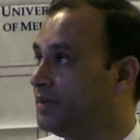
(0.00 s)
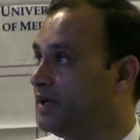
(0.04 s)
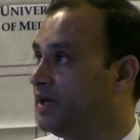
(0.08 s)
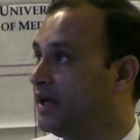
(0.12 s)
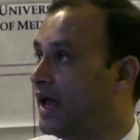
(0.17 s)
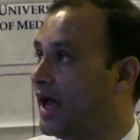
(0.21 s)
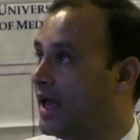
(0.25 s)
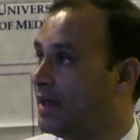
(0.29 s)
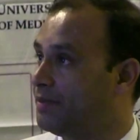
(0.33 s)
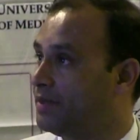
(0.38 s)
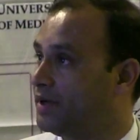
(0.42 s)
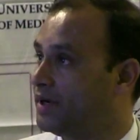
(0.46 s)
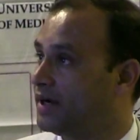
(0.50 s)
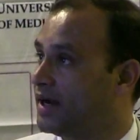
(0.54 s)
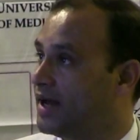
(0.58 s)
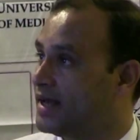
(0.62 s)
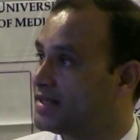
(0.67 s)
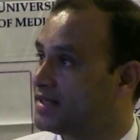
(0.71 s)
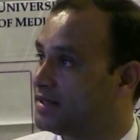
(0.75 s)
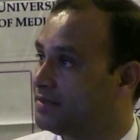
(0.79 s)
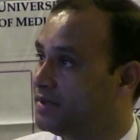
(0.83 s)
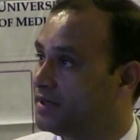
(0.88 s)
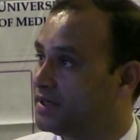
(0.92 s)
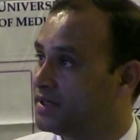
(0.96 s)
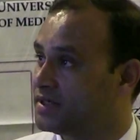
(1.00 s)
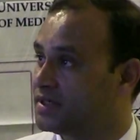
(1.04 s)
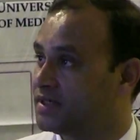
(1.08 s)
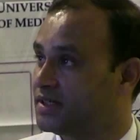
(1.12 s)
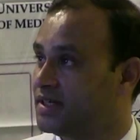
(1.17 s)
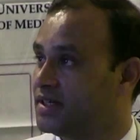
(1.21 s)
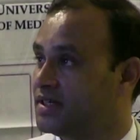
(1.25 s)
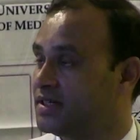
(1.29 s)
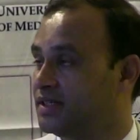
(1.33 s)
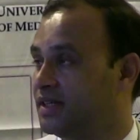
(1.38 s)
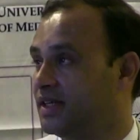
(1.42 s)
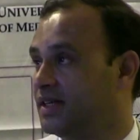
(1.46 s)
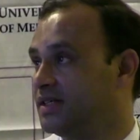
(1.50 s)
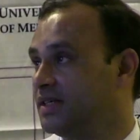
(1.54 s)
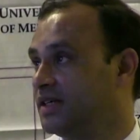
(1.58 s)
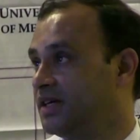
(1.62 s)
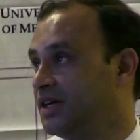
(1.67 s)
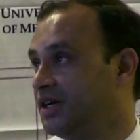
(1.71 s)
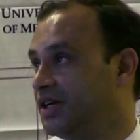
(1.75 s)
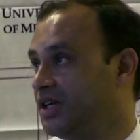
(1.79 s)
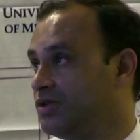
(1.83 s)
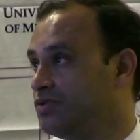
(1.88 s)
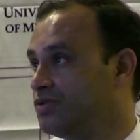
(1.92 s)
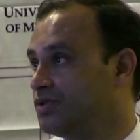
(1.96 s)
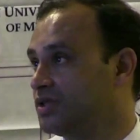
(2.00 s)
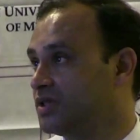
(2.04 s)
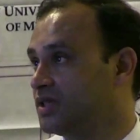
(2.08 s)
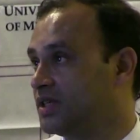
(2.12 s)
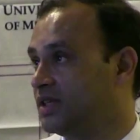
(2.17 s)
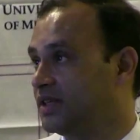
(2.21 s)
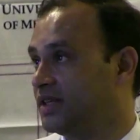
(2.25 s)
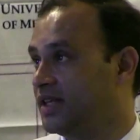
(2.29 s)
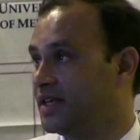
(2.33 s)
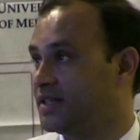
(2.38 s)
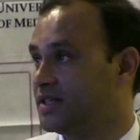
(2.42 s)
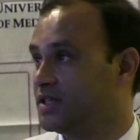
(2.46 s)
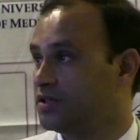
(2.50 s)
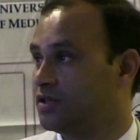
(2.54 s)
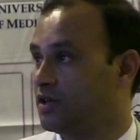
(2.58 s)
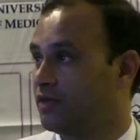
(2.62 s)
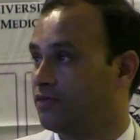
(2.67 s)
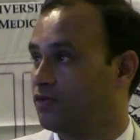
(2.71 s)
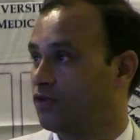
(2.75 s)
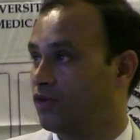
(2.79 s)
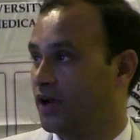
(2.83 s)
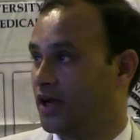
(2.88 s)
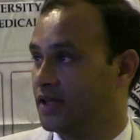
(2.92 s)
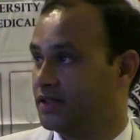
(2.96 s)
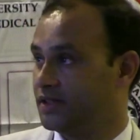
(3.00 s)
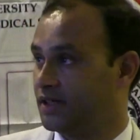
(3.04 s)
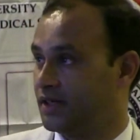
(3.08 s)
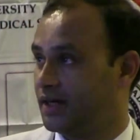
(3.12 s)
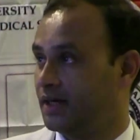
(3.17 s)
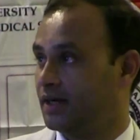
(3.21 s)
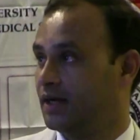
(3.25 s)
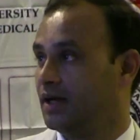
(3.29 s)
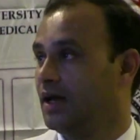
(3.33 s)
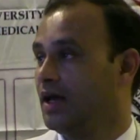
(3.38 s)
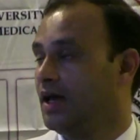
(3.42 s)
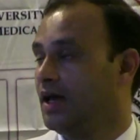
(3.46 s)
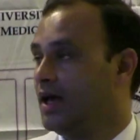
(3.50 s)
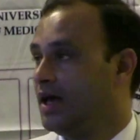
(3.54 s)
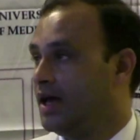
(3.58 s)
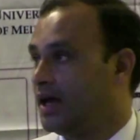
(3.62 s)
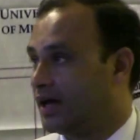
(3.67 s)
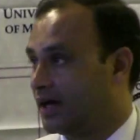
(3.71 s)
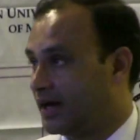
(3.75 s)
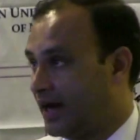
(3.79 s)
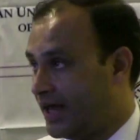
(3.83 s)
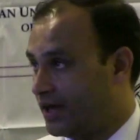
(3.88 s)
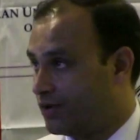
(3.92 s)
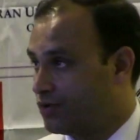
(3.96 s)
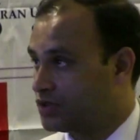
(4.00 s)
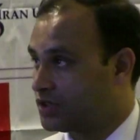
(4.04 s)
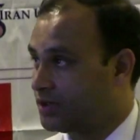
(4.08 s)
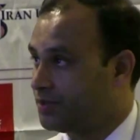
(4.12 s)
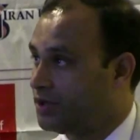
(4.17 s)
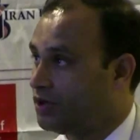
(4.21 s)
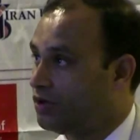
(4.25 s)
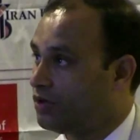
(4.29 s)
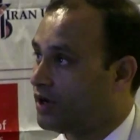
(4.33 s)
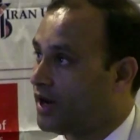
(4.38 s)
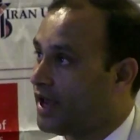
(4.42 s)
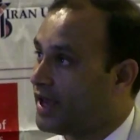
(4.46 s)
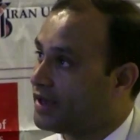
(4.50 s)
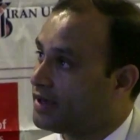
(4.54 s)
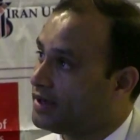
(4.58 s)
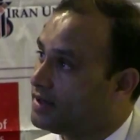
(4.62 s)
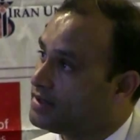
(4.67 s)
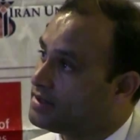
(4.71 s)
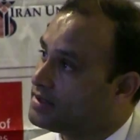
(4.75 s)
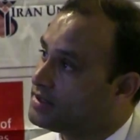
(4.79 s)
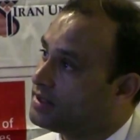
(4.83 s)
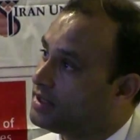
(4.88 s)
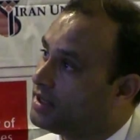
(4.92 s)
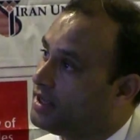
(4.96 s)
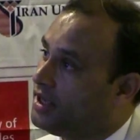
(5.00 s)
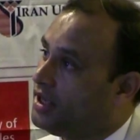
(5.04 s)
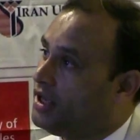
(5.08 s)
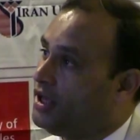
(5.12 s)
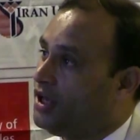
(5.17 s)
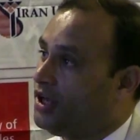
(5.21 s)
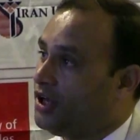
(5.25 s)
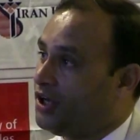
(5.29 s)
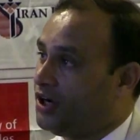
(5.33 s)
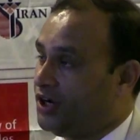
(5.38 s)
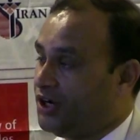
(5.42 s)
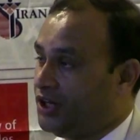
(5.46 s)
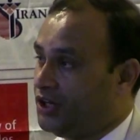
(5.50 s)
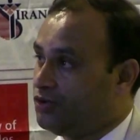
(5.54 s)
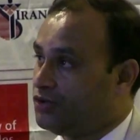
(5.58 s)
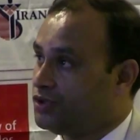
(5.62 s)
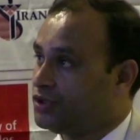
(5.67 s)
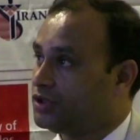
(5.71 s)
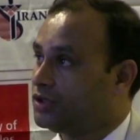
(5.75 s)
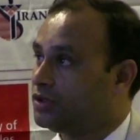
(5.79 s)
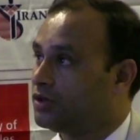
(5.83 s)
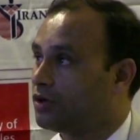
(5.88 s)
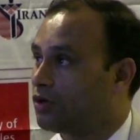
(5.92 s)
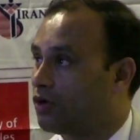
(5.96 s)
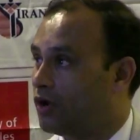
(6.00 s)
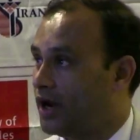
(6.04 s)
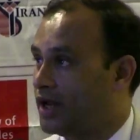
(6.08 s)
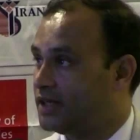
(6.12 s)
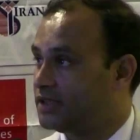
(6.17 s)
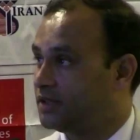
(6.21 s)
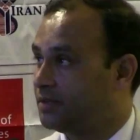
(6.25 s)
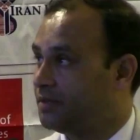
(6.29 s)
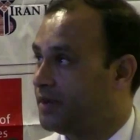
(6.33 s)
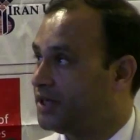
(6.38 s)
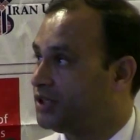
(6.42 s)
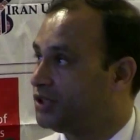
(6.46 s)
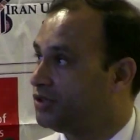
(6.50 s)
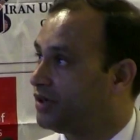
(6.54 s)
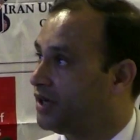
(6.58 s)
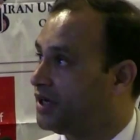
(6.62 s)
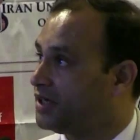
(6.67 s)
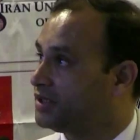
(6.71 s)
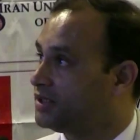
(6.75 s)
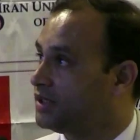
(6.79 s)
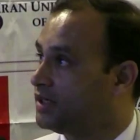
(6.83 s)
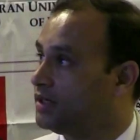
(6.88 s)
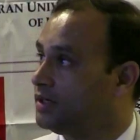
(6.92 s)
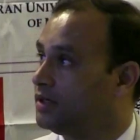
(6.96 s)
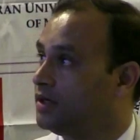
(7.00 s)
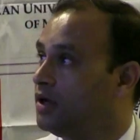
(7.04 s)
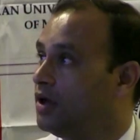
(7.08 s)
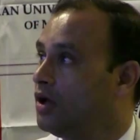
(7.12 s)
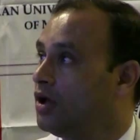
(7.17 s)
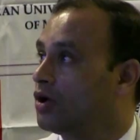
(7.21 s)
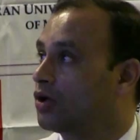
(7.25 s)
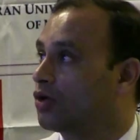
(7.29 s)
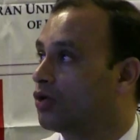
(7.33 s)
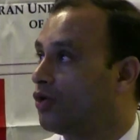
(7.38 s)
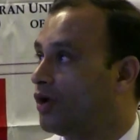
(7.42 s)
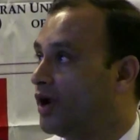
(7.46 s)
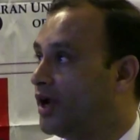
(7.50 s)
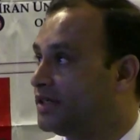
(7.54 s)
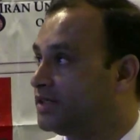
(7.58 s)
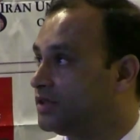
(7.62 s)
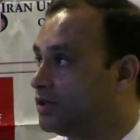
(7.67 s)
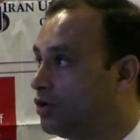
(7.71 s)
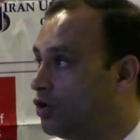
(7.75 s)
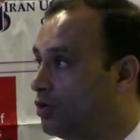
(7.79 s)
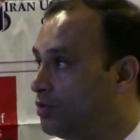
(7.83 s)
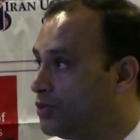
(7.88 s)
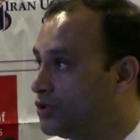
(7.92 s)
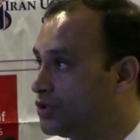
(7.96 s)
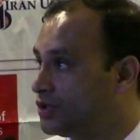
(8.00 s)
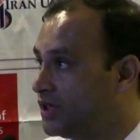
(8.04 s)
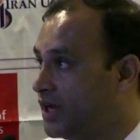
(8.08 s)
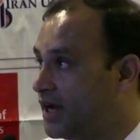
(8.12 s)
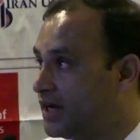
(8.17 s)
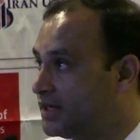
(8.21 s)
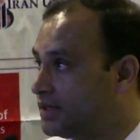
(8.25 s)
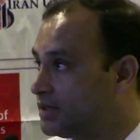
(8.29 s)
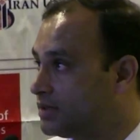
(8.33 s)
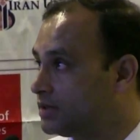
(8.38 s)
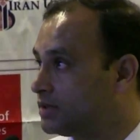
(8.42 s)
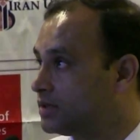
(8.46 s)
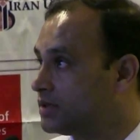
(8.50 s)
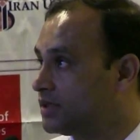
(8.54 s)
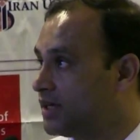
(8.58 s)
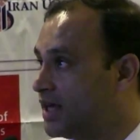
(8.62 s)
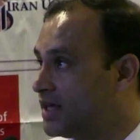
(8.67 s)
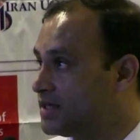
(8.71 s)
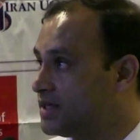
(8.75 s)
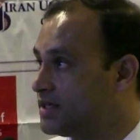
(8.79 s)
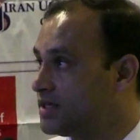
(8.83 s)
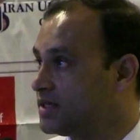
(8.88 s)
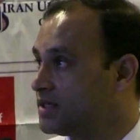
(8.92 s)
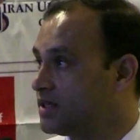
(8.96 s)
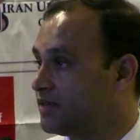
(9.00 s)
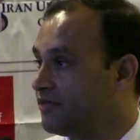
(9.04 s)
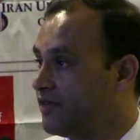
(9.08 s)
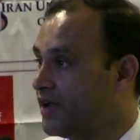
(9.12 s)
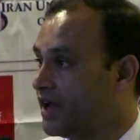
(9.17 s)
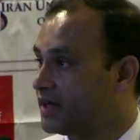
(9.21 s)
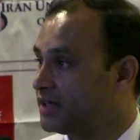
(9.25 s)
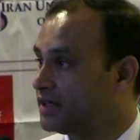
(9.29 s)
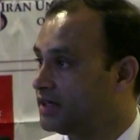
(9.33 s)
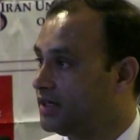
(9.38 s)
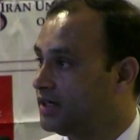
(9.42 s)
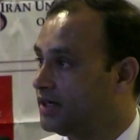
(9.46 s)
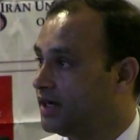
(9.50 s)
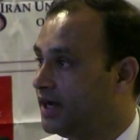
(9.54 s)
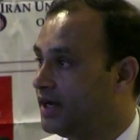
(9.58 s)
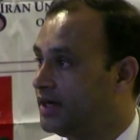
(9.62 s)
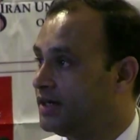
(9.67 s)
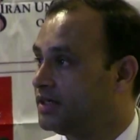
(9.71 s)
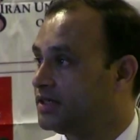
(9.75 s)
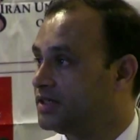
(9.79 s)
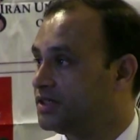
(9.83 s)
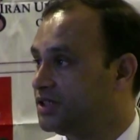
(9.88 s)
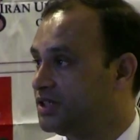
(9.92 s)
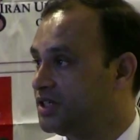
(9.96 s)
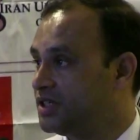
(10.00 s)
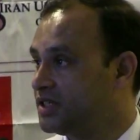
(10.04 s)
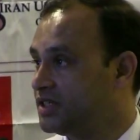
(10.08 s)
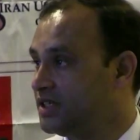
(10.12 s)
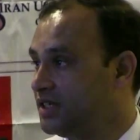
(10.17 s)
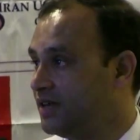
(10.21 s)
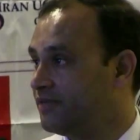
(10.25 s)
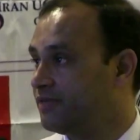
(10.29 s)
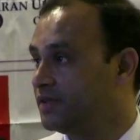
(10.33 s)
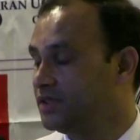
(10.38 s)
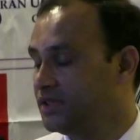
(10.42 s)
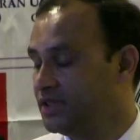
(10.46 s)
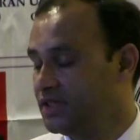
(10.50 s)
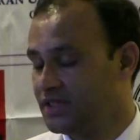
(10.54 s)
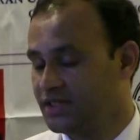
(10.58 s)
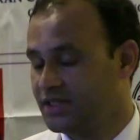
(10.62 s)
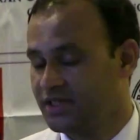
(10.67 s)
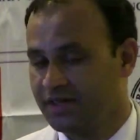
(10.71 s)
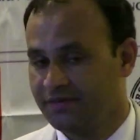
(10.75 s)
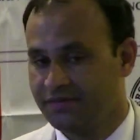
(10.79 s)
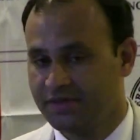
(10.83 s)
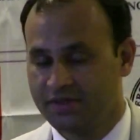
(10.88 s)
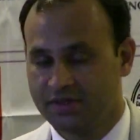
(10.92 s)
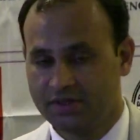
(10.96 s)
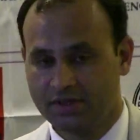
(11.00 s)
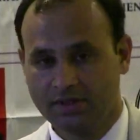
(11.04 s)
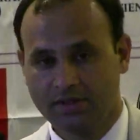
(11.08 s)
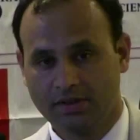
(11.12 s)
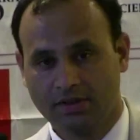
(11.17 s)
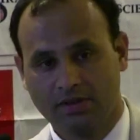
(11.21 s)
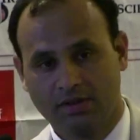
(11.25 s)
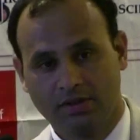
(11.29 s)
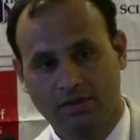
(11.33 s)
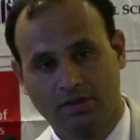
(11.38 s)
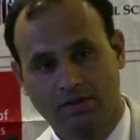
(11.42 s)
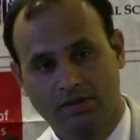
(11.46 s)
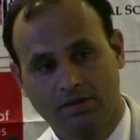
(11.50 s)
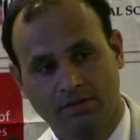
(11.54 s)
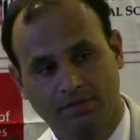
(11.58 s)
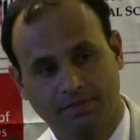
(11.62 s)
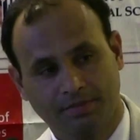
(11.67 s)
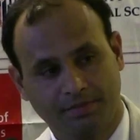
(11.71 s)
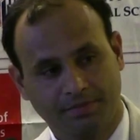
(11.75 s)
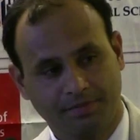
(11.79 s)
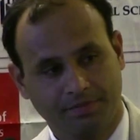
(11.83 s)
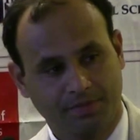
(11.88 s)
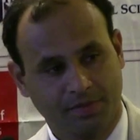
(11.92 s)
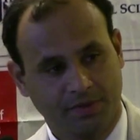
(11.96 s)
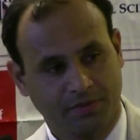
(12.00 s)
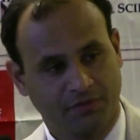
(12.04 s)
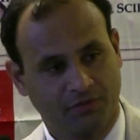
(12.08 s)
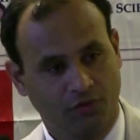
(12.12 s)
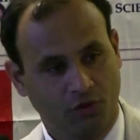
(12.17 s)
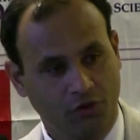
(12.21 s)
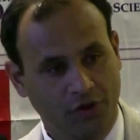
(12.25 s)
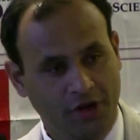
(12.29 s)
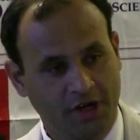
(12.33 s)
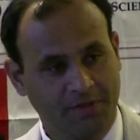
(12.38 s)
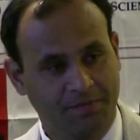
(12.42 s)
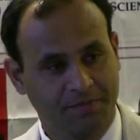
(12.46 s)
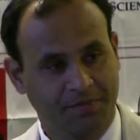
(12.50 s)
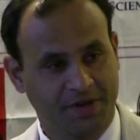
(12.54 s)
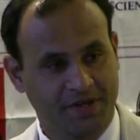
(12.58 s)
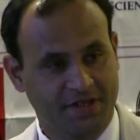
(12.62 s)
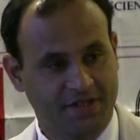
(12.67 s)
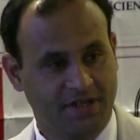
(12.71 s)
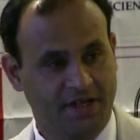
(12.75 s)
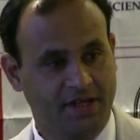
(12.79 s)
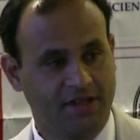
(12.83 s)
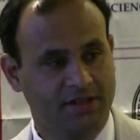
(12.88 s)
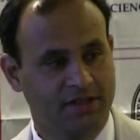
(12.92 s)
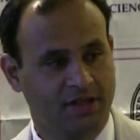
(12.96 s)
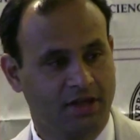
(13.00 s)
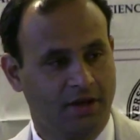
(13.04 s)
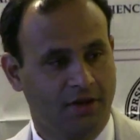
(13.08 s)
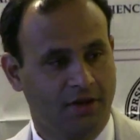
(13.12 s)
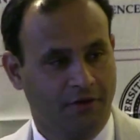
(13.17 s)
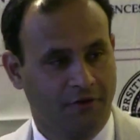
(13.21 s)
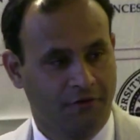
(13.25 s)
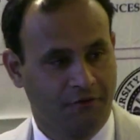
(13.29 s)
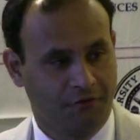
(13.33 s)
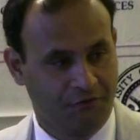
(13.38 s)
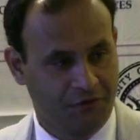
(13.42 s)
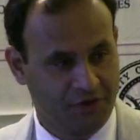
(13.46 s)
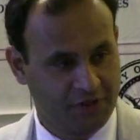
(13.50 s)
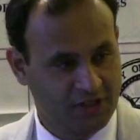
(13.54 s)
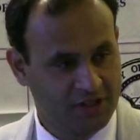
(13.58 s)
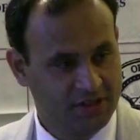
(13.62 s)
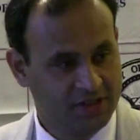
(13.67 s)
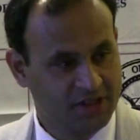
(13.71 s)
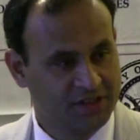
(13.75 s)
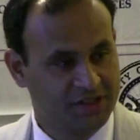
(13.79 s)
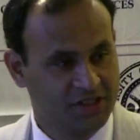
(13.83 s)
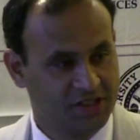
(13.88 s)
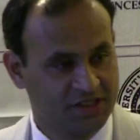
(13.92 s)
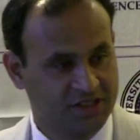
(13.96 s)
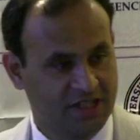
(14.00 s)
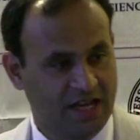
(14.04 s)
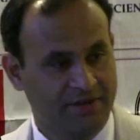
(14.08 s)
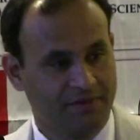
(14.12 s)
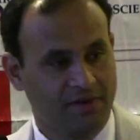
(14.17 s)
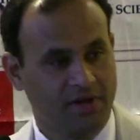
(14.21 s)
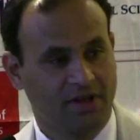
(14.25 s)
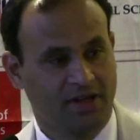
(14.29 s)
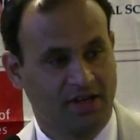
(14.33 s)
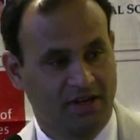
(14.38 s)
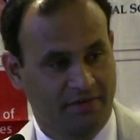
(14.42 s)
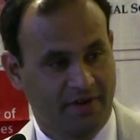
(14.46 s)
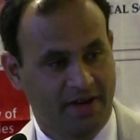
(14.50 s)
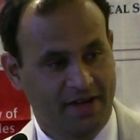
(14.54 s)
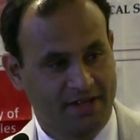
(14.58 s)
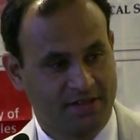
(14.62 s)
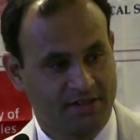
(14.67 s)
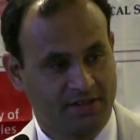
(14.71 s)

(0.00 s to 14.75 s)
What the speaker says: In hyperglycemic stage there is a reduced synthesis of collagen and glycosaminoglycans, reduced collagen maturation, collagen homeostasis is affected, and GCF. GCF is a fluid present within the gingival crevice.